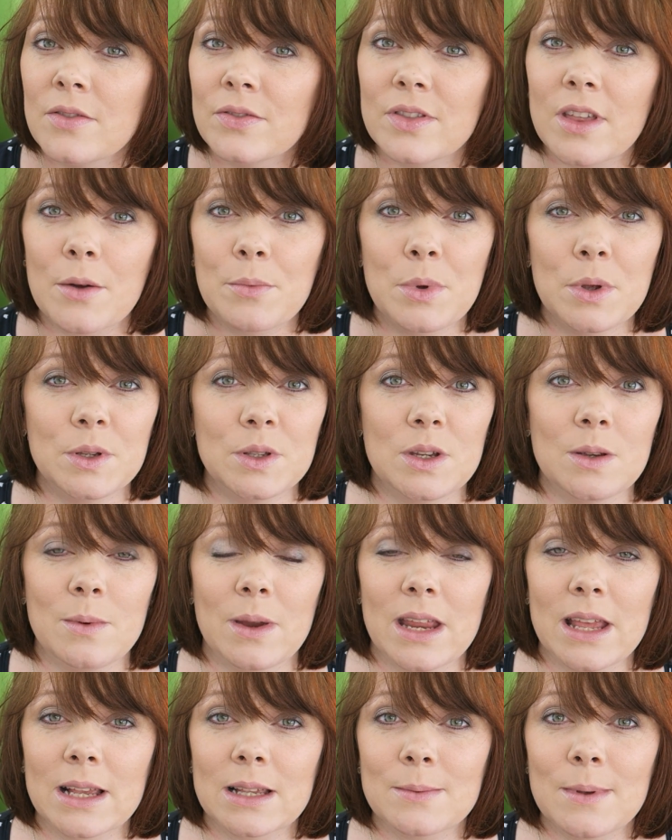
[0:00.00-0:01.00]
they're putting too
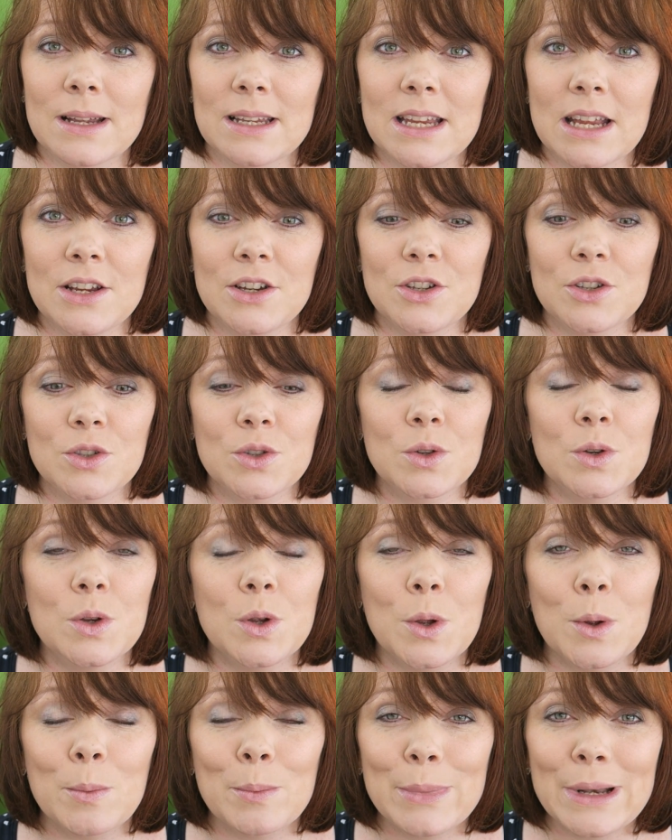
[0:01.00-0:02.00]
many expectations on
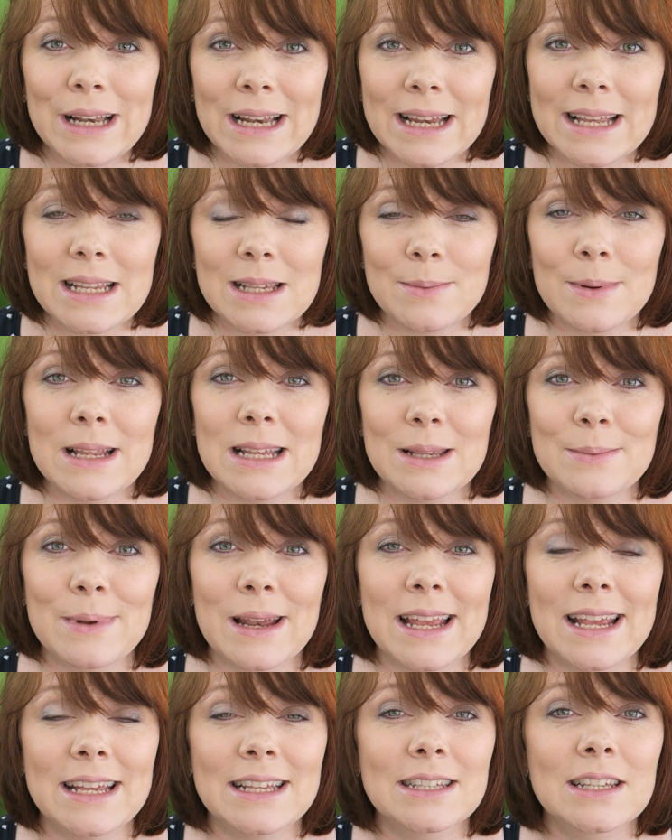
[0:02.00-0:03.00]
you, please, please,
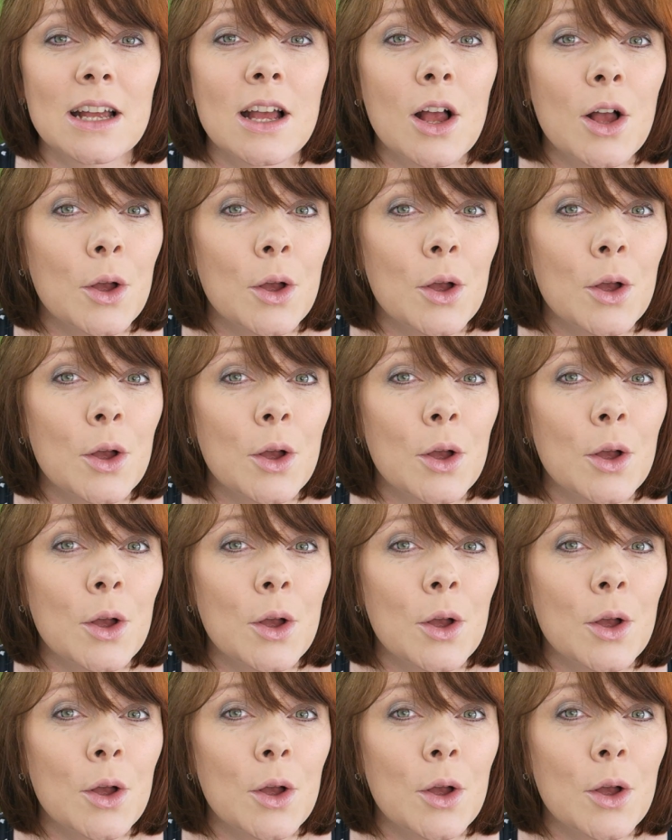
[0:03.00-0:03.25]
please,